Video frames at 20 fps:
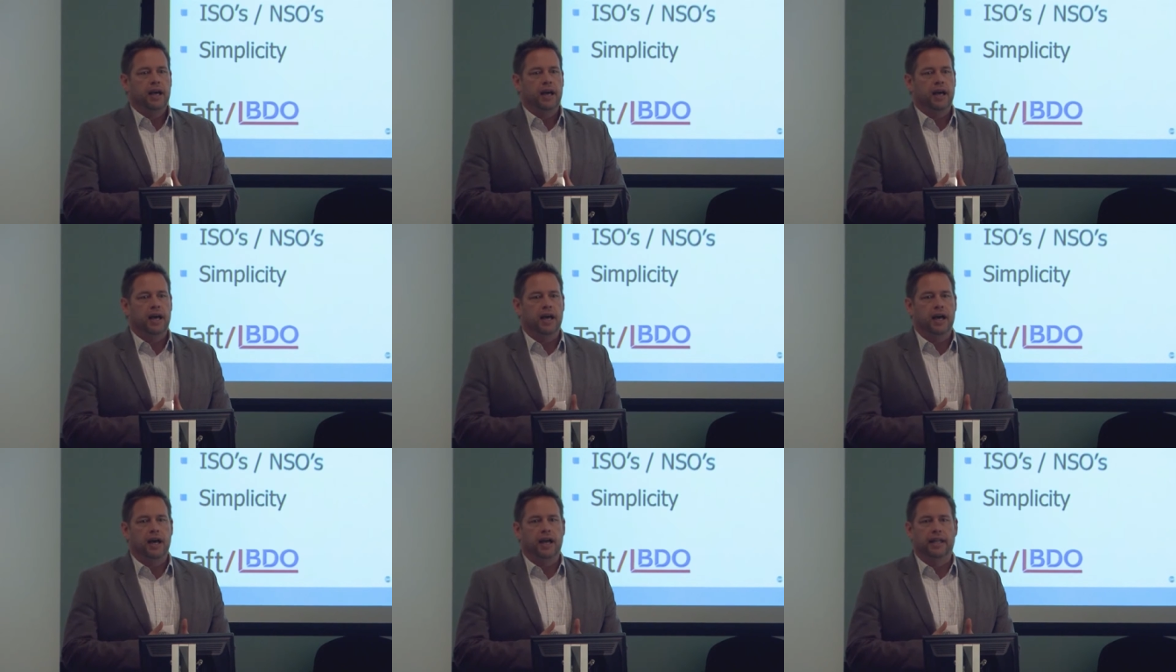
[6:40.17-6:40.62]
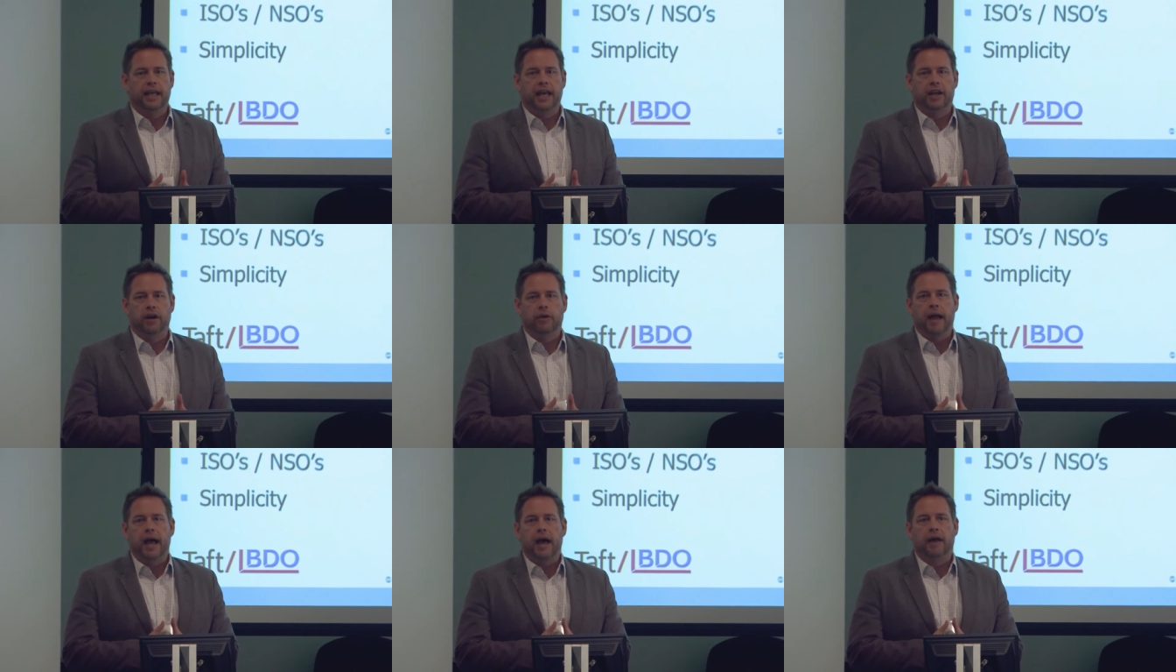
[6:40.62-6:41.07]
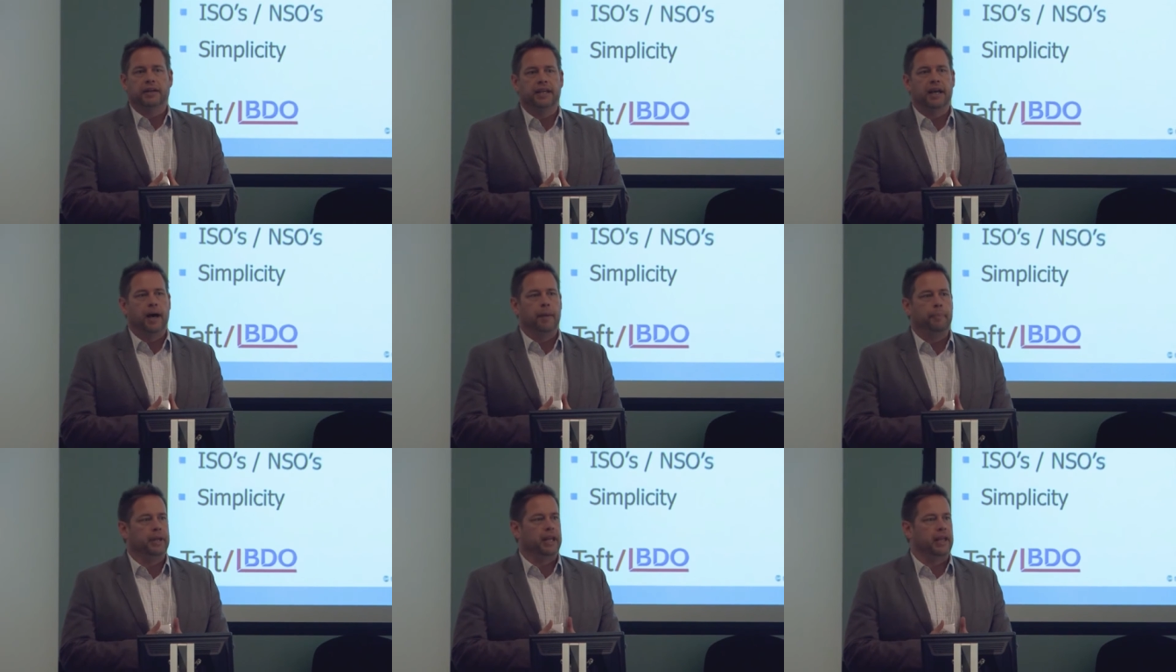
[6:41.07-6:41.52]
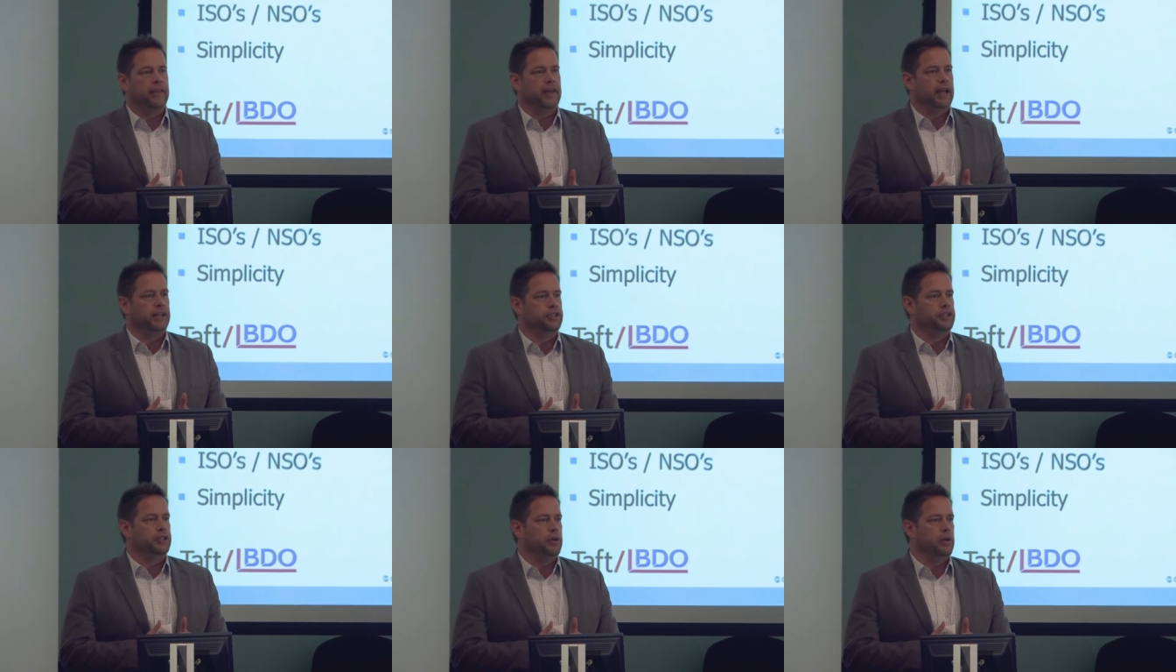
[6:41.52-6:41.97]
uh, a later round company
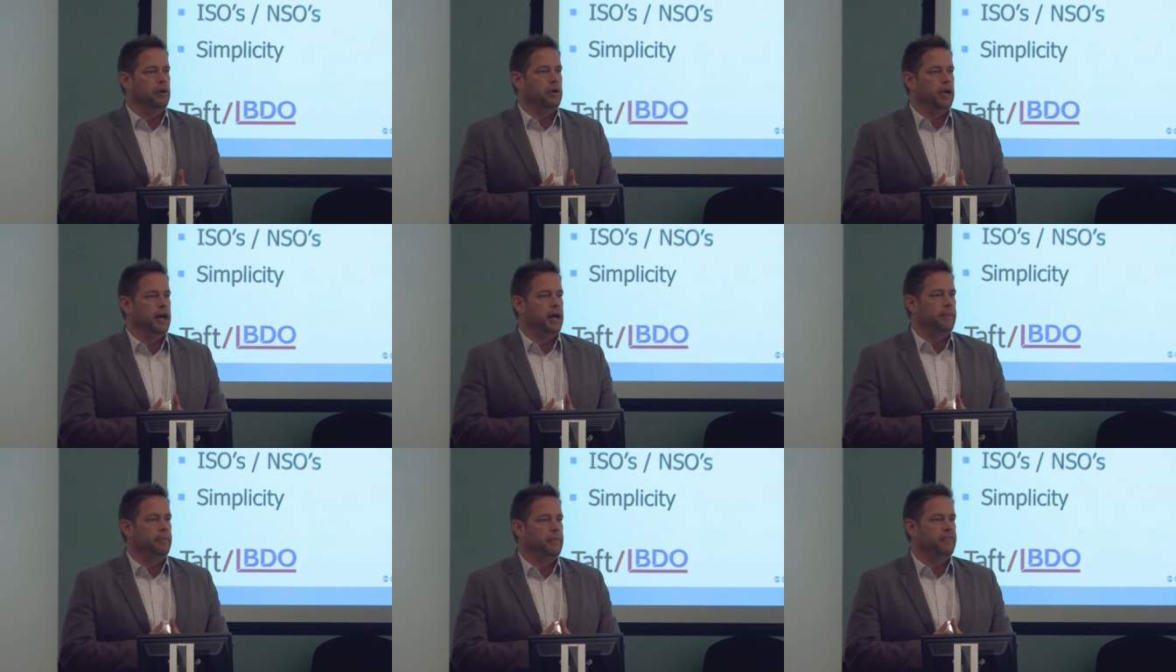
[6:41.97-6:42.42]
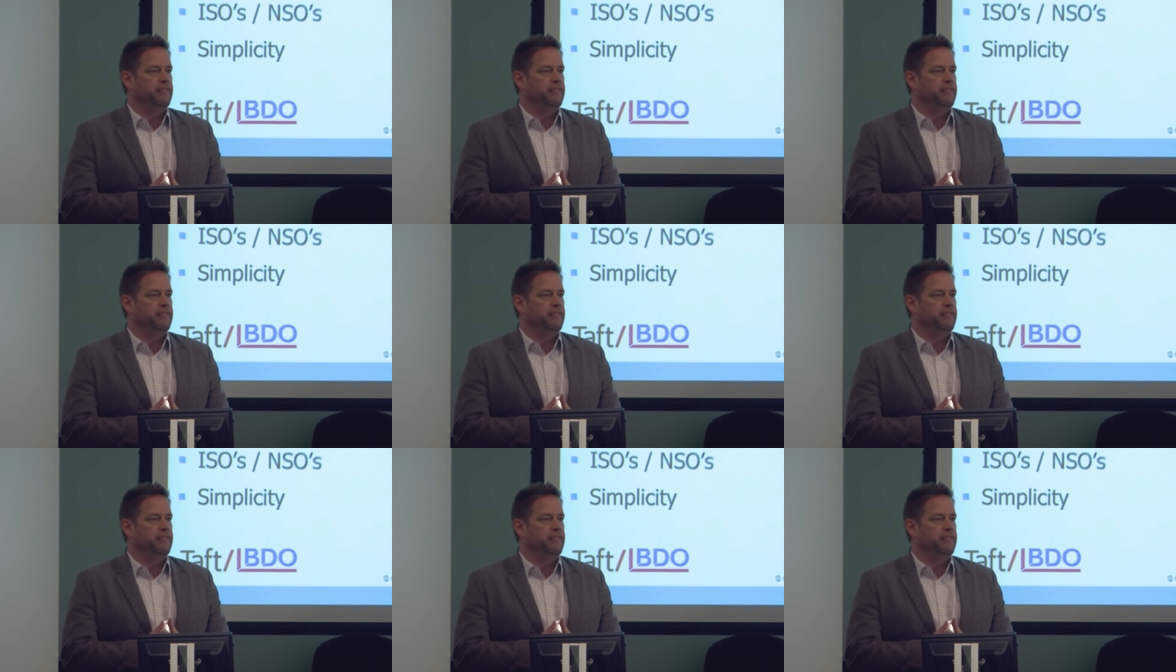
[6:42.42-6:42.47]
that you're um,